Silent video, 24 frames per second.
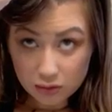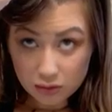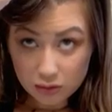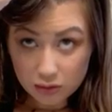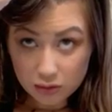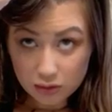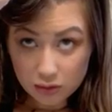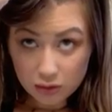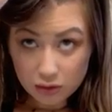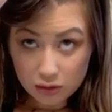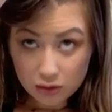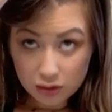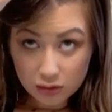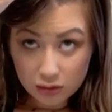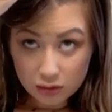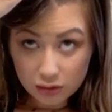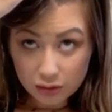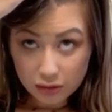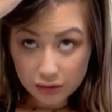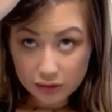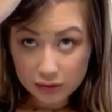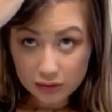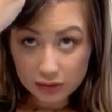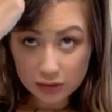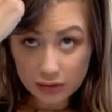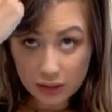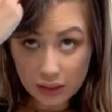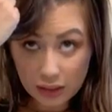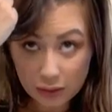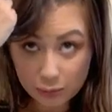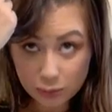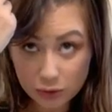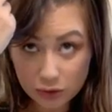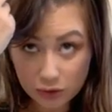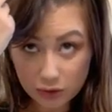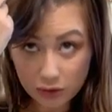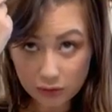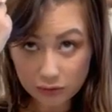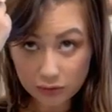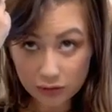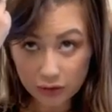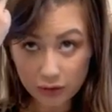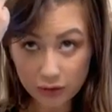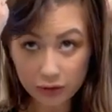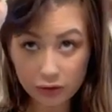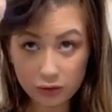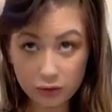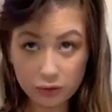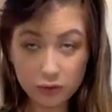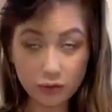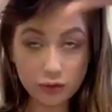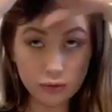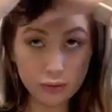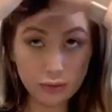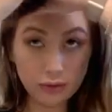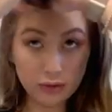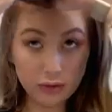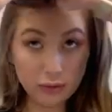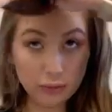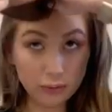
like snaps off, and then I don't know where it went.